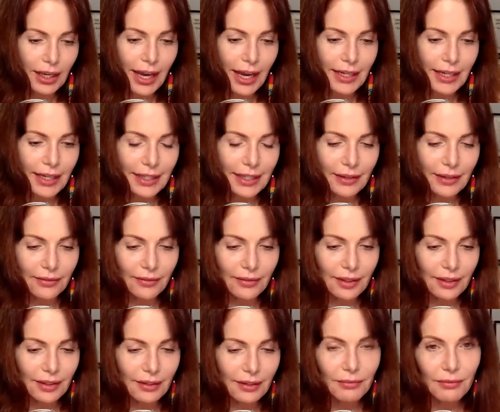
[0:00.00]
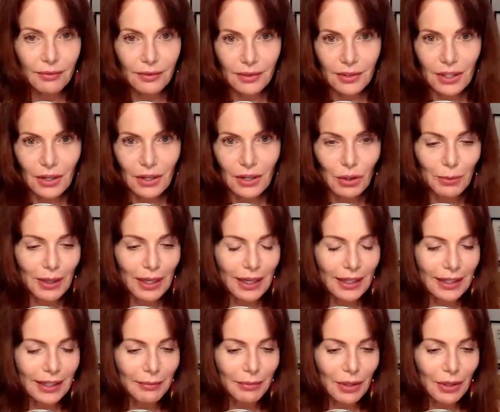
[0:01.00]
at um, Social Blade
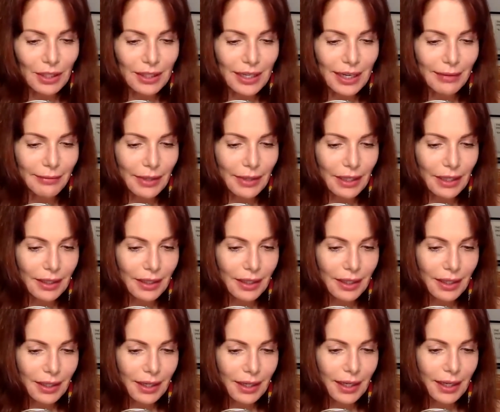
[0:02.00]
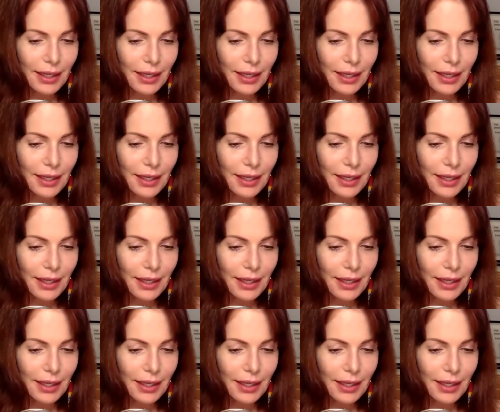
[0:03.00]
and I put his name in. Yeah.